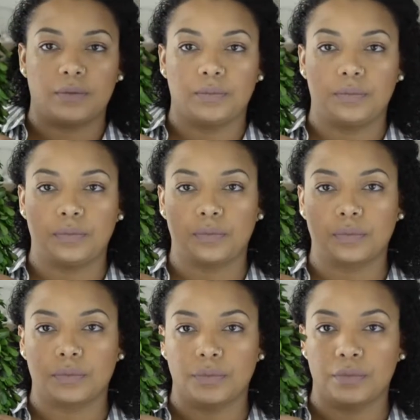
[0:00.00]

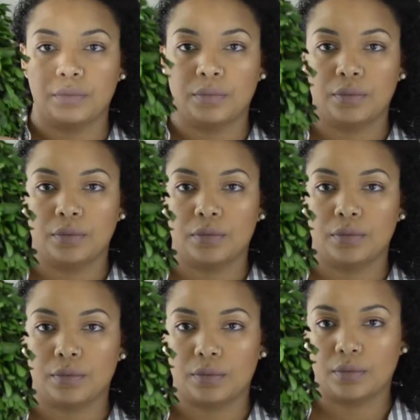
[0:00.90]
Nobody speaks.